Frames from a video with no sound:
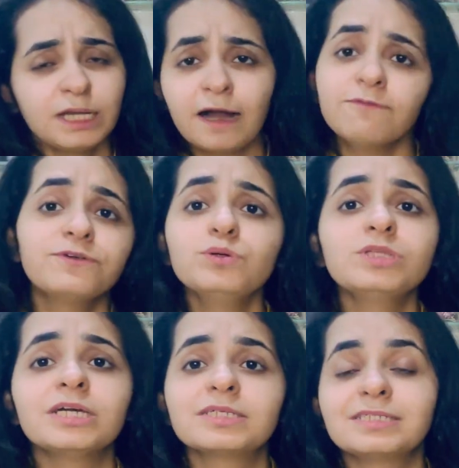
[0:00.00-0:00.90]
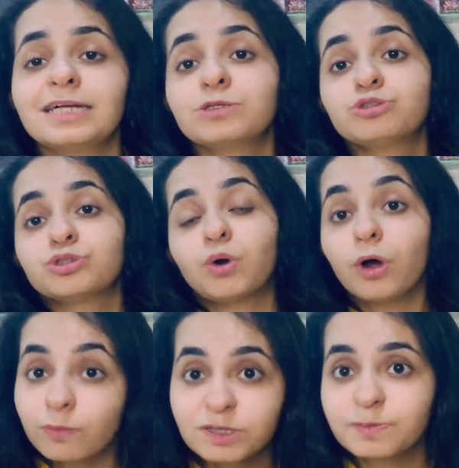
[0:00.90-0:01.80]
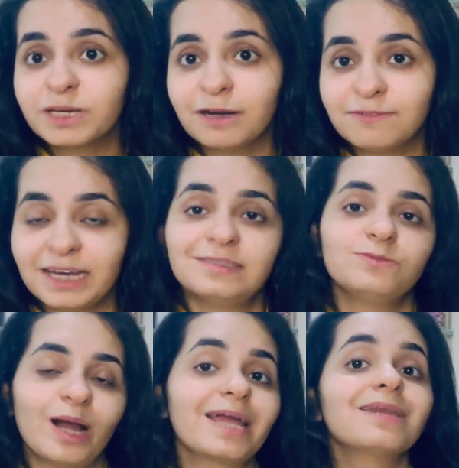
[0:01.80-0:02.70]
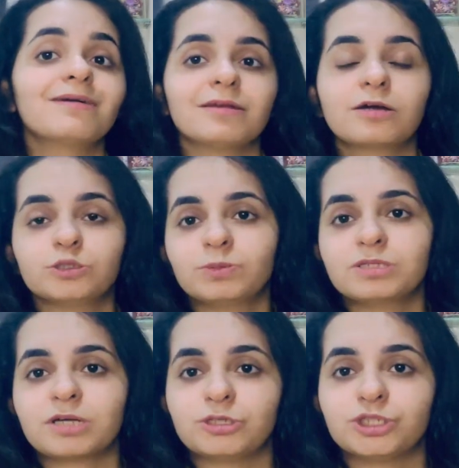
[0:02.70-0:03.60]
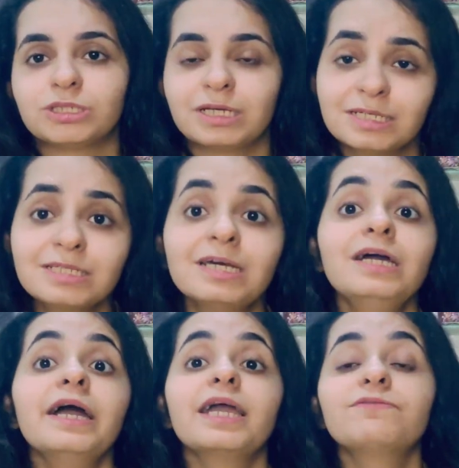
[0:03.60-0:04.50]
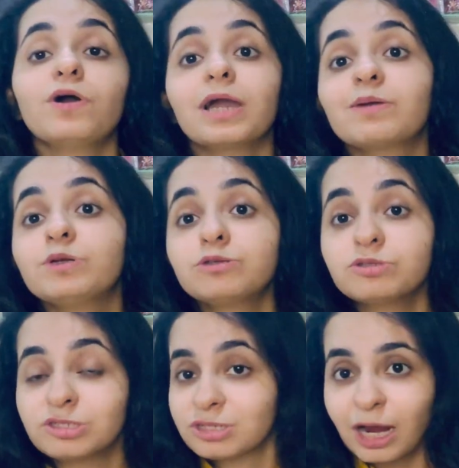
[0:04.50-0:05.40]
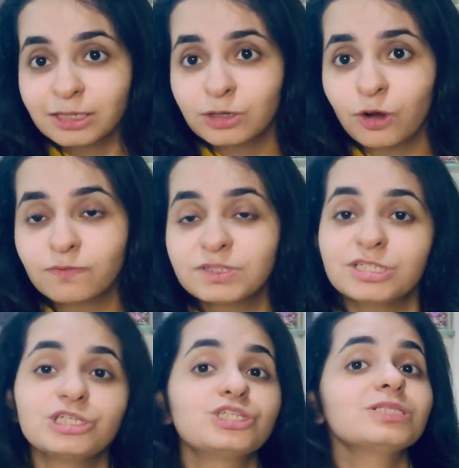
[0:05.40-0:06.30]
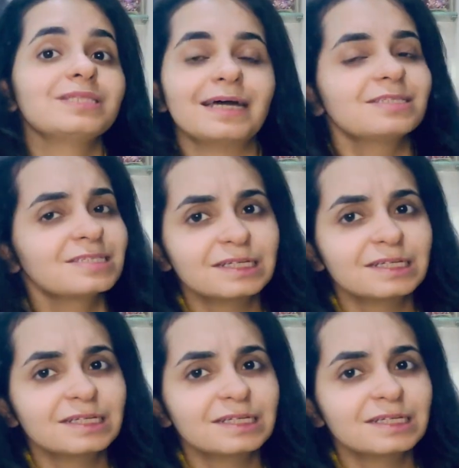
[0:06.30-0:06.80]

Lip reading: a few things that you should always be aware while in a group discussion is, if you're able to start the conversation, that's